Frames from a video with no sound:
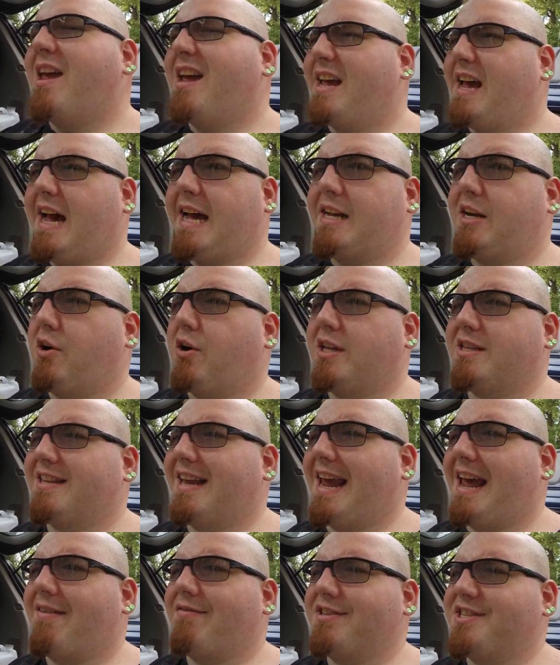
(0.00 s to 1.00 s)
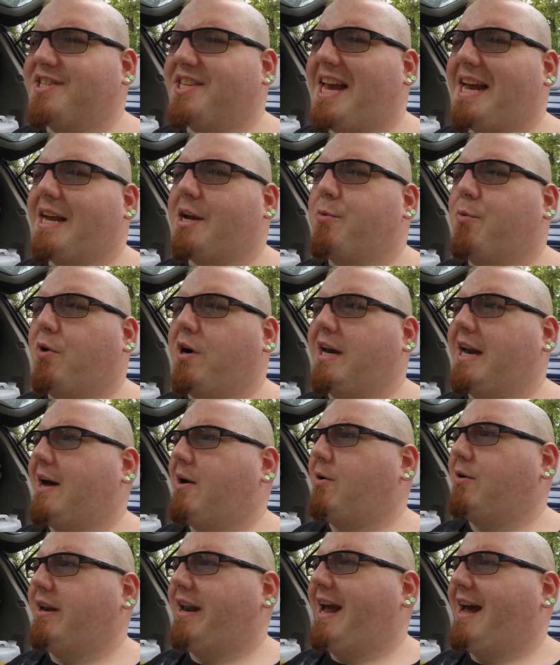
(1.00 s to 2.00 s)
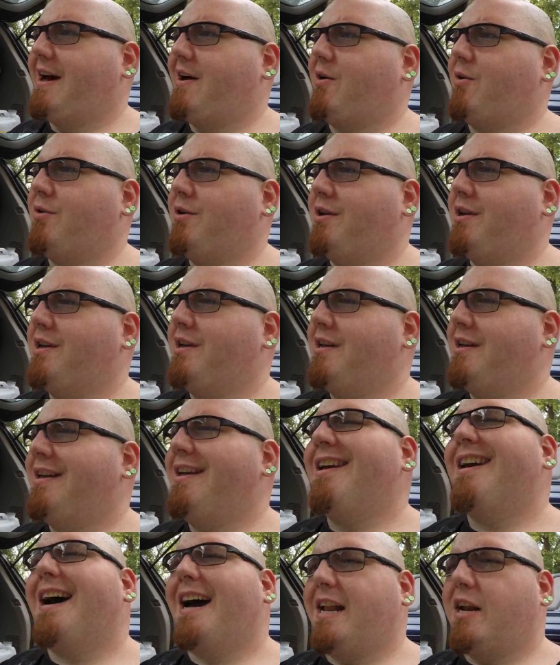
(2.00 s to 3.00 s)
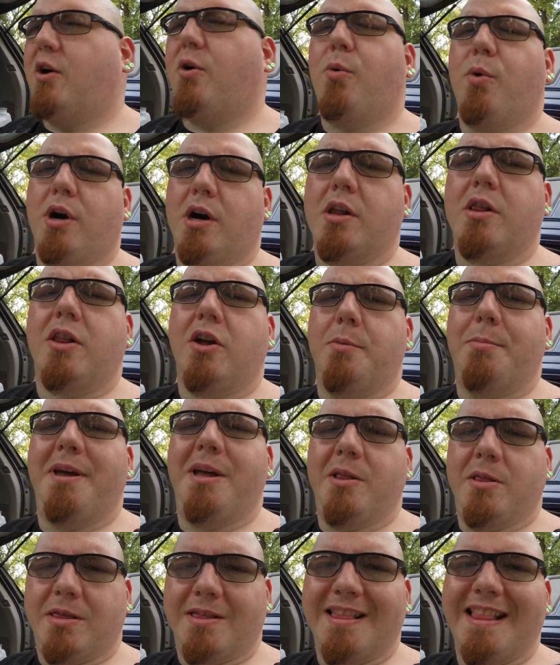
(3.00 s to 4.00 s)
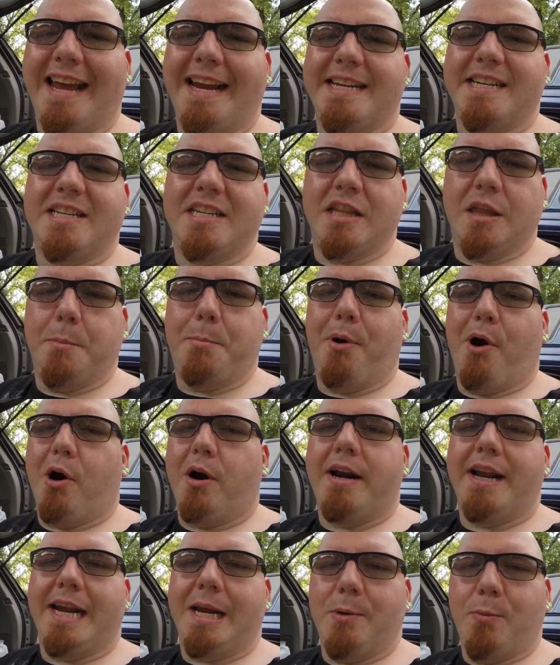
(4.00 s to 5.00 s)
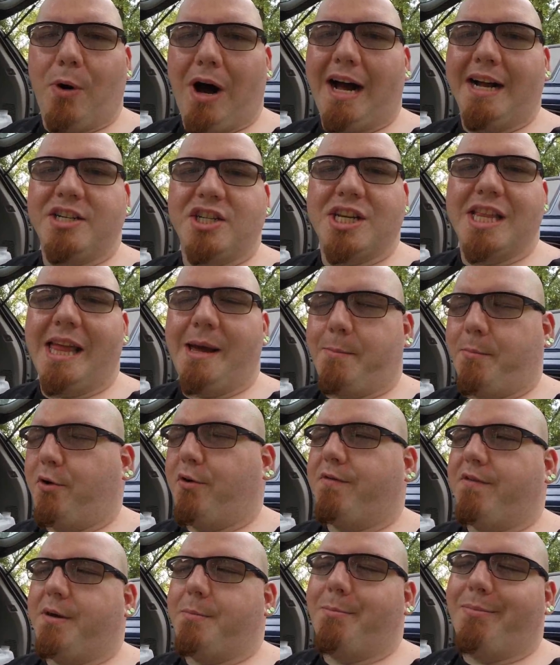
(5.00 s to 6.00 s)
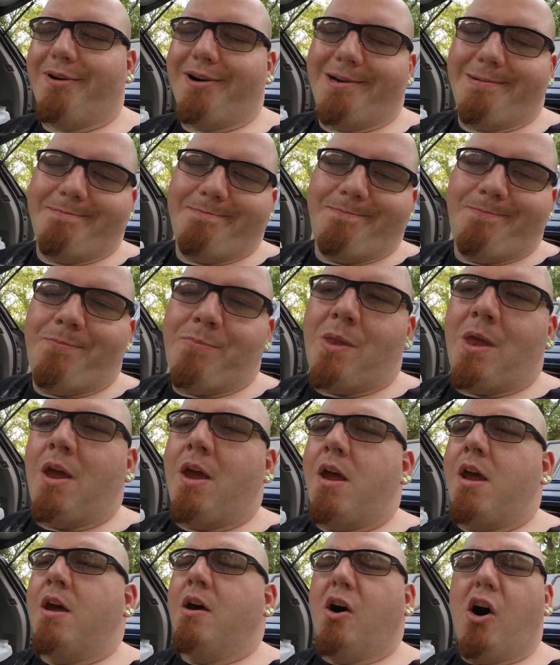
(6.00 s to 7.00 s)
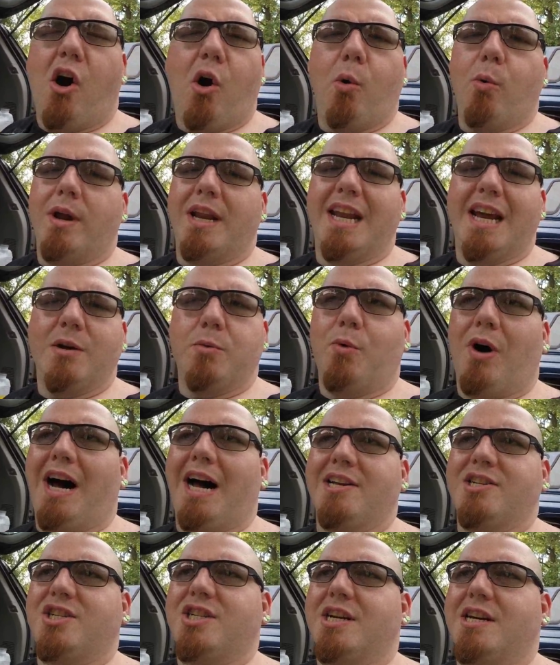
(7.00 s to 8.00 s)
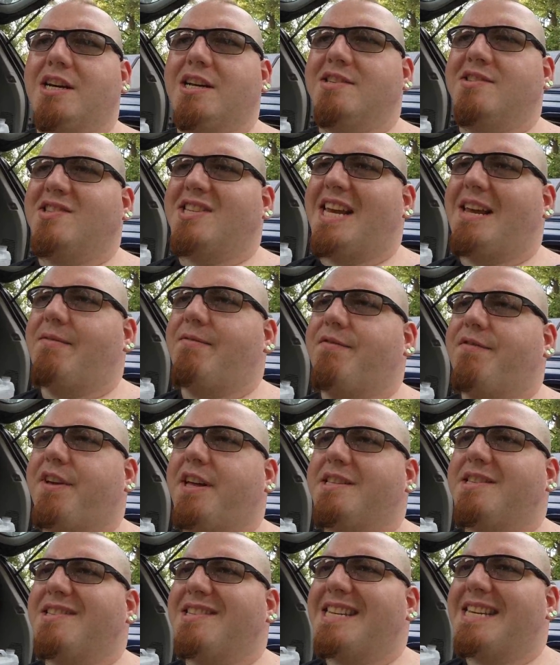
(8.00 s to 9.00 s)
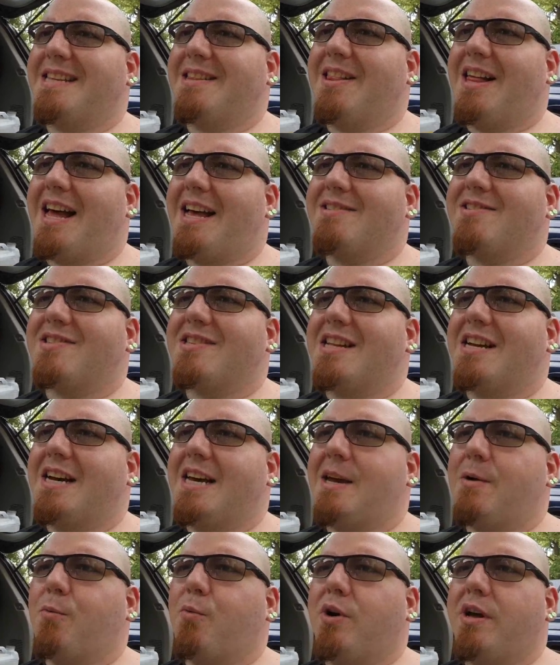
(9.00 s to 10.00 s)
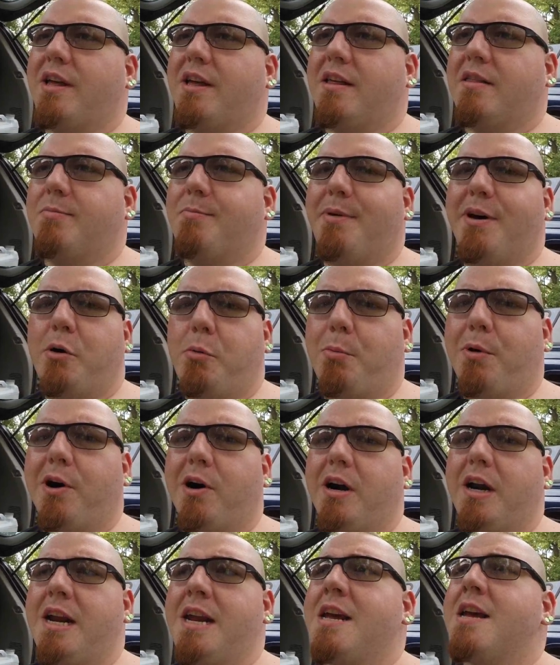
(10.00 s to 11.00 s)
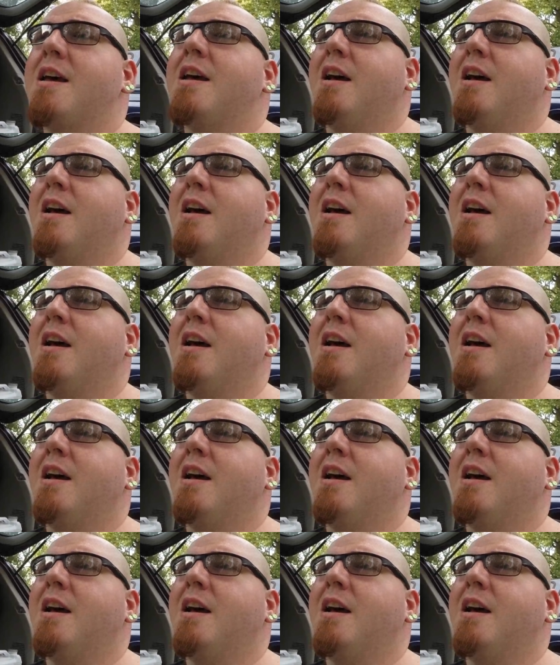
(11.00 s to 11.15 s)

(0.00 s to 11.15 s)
And I know that they have a second one out now. I know we're a little bit late to the party watching that movie, but. Oh, we did watch uh, Saint Vincent last night with Bill Murray.